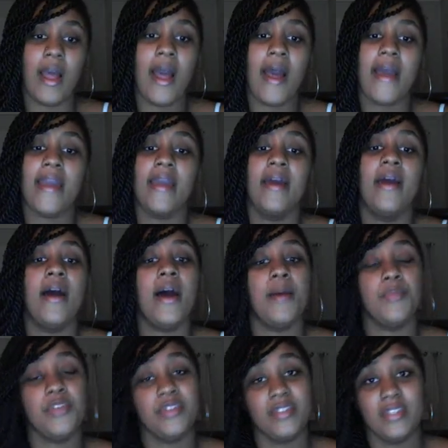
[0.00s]
I
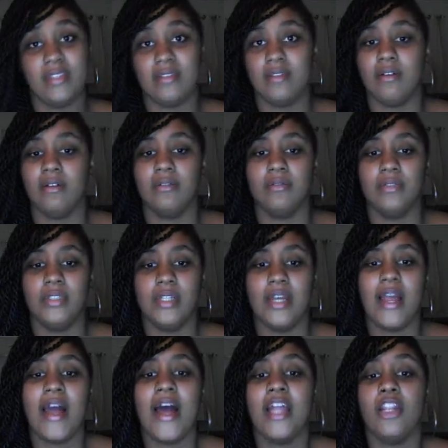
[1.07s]
am your sister
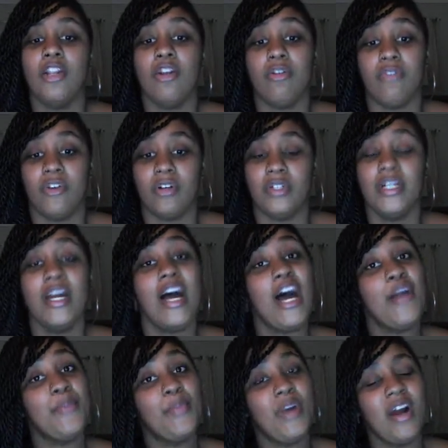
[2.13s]
and lover
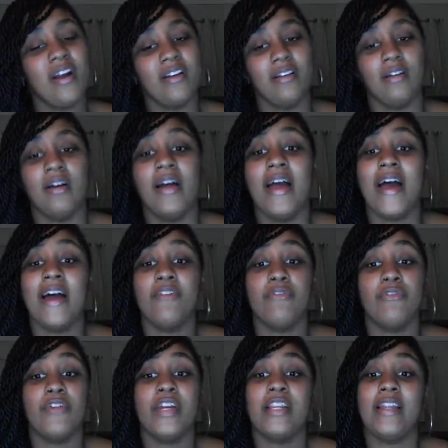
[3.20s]
and partner and
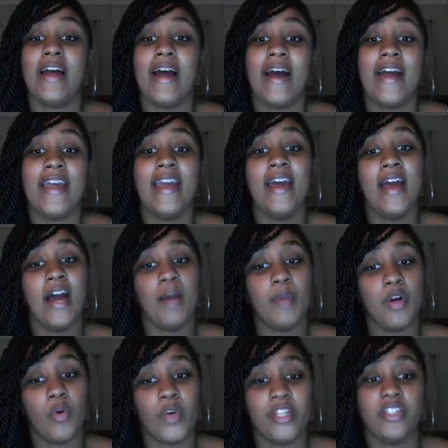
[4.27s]
friend. I am
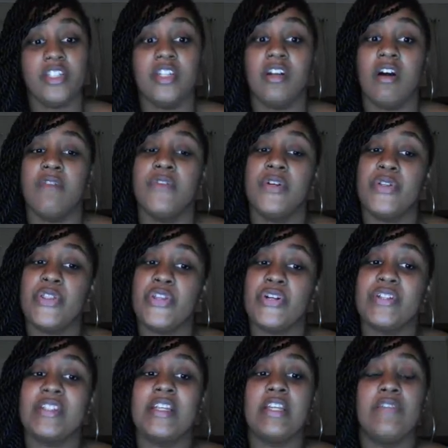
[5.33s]
a quenching of your
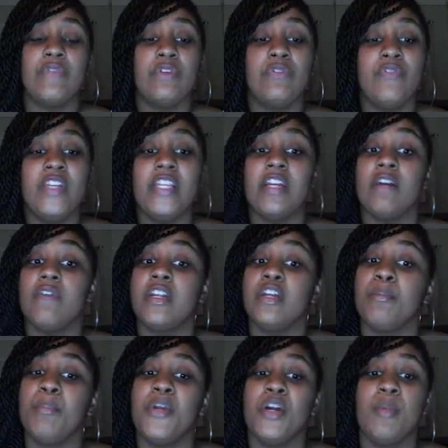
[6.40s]
thirst and fulfilling of an
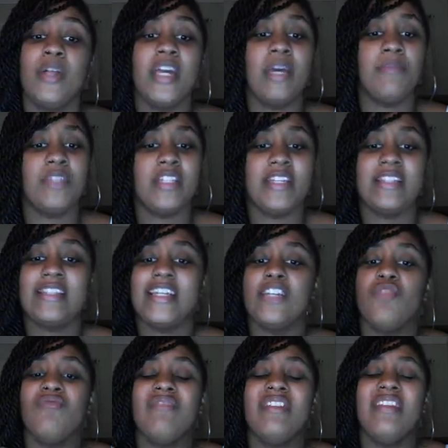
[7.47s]
unbearable emptiness
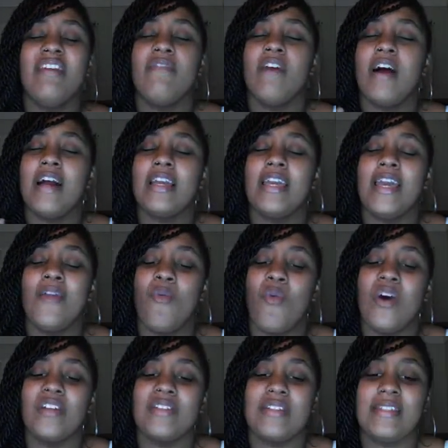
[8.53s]
that you never again
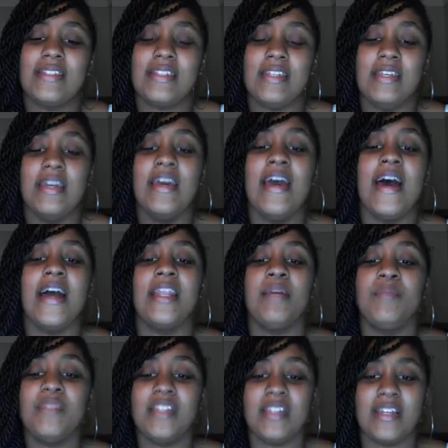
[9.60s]
want to see, an
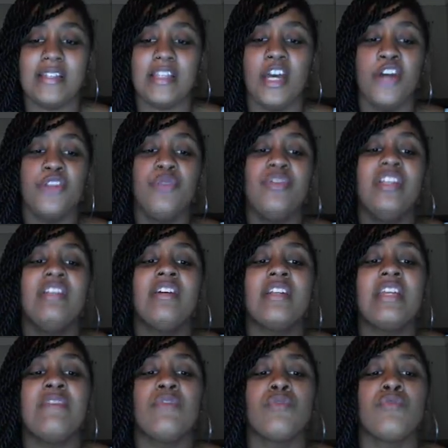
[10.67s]
emptiness you did
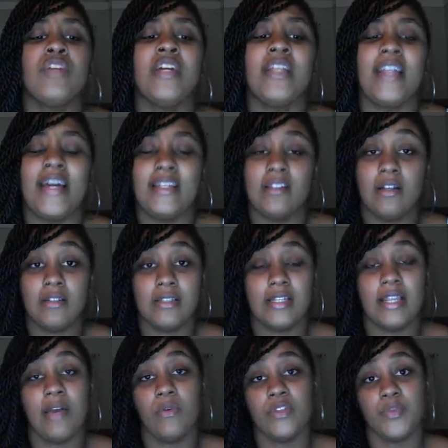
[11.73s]
not even realize
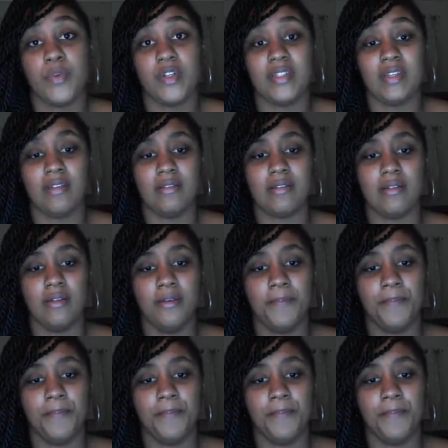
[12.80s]
until I was present.